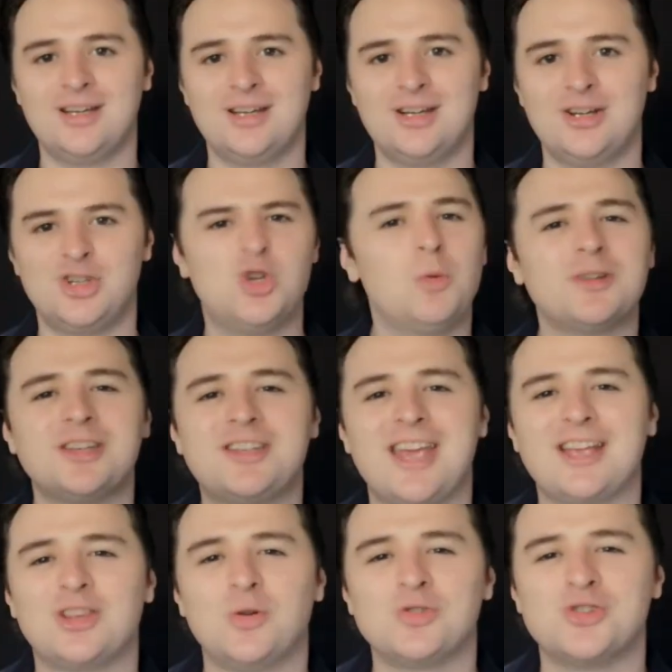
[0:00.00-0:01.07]
Do you want to take
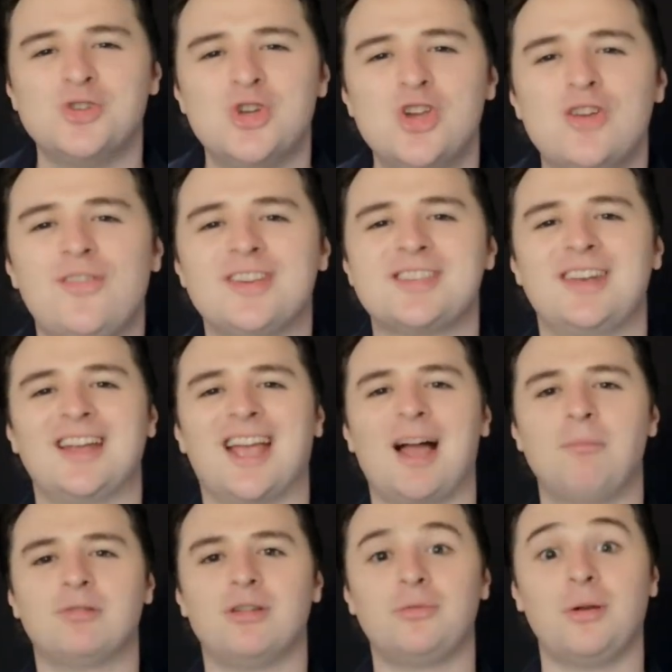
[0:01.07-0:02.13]
those nervous and
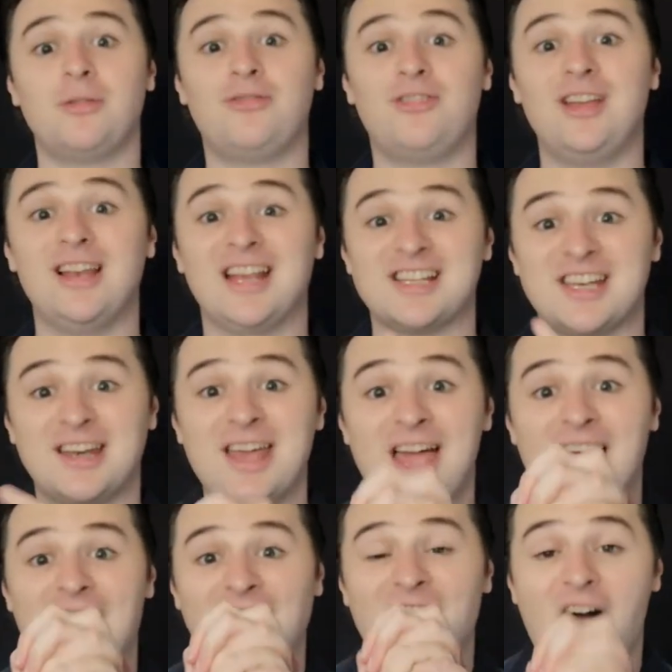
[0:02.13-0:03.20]
uncomfortable feelings and
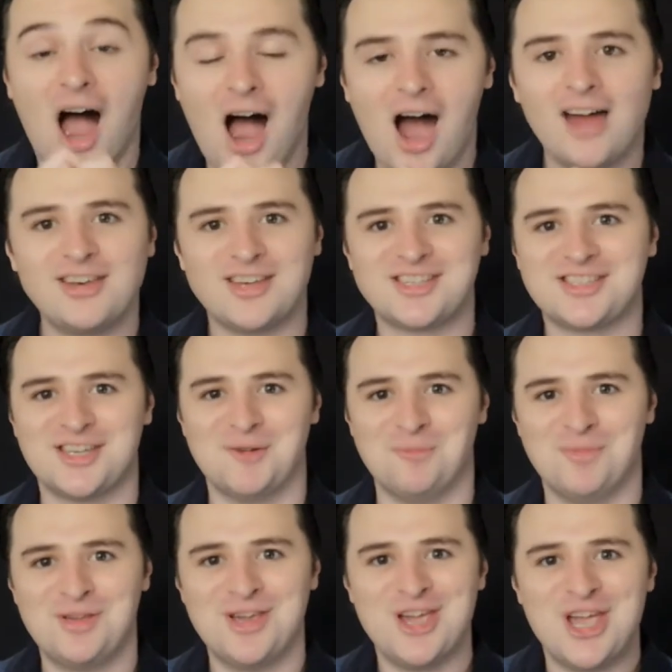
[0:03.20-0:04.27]
harness them?
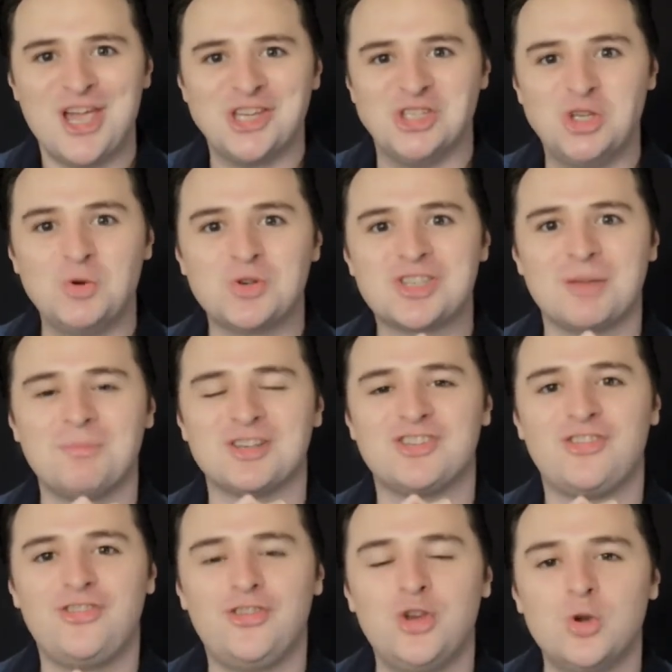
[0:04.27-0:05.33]
Use them as
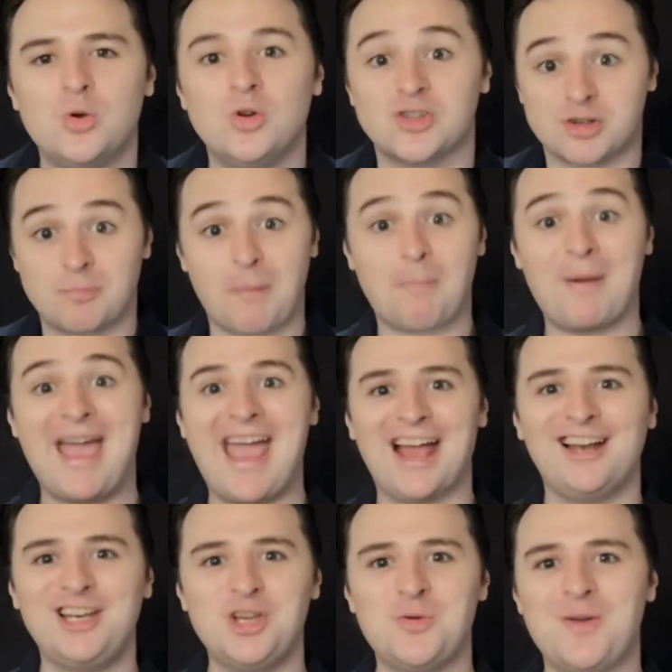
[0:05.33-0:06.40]
fuel to propel
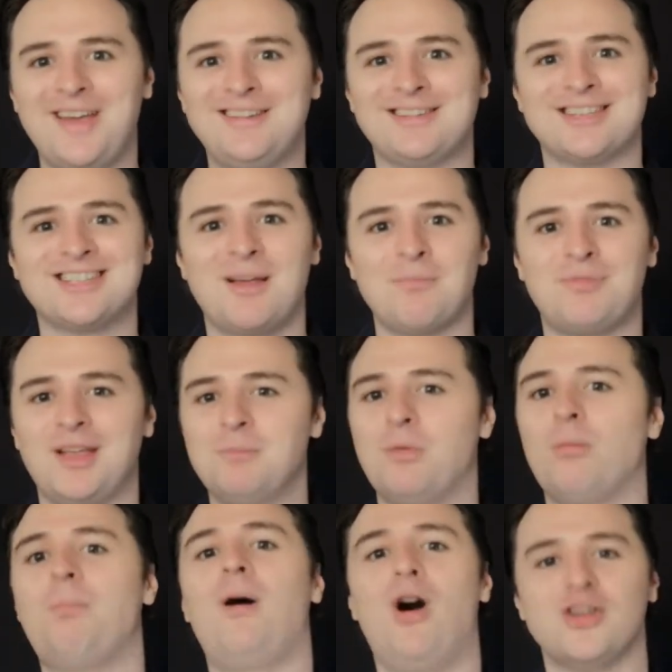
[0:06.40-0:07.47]
you into something more
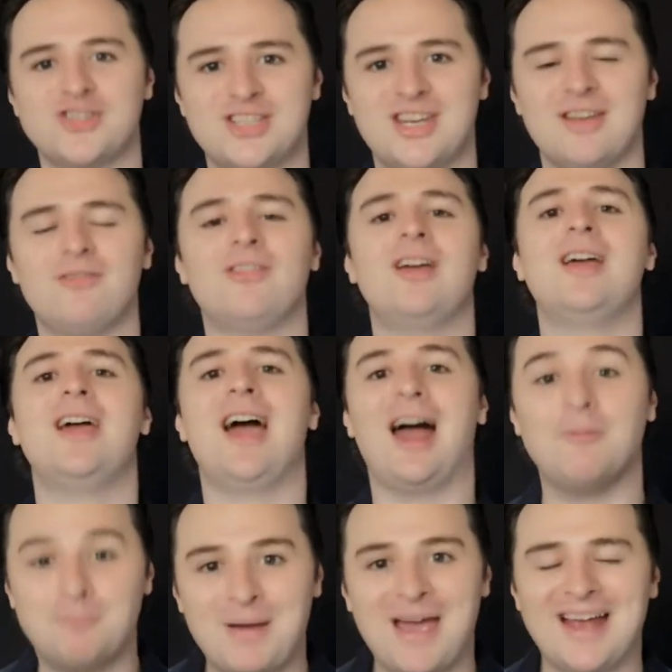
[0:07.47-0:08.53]
positive
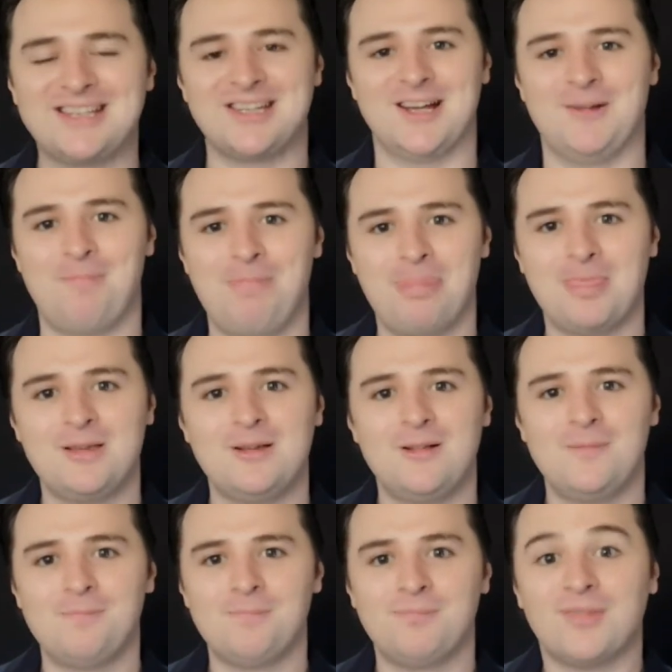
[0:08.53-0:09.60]
and better.
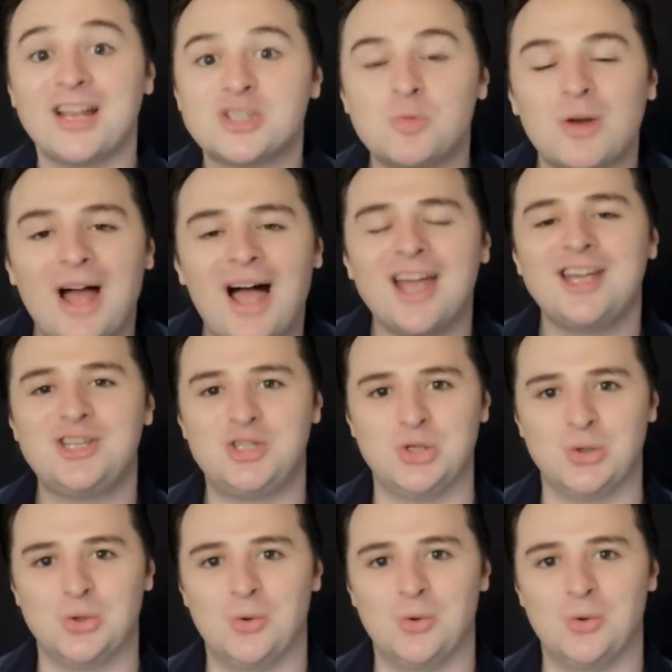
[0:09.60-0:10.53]
That's what I do.